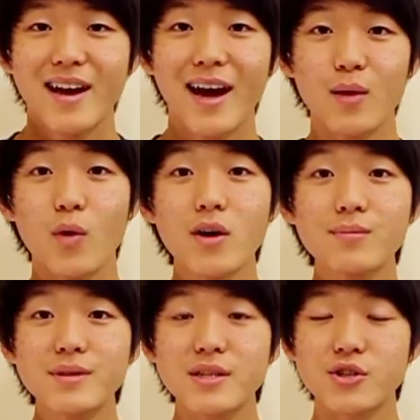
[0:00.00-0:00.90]
Hi, welcome
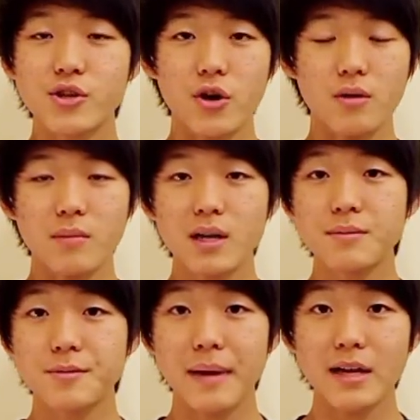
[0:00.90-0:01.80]
to the show. My name
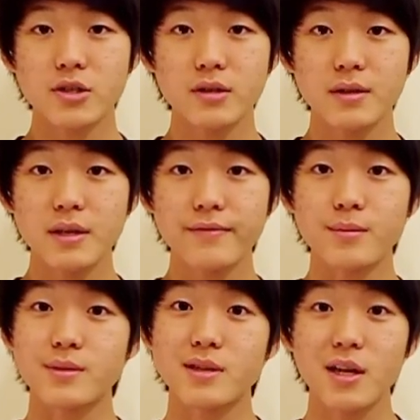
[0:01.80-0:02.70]
is Patrick Lee
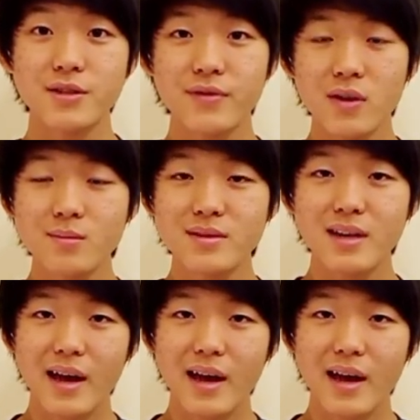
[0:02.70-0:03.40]
from Slush Films,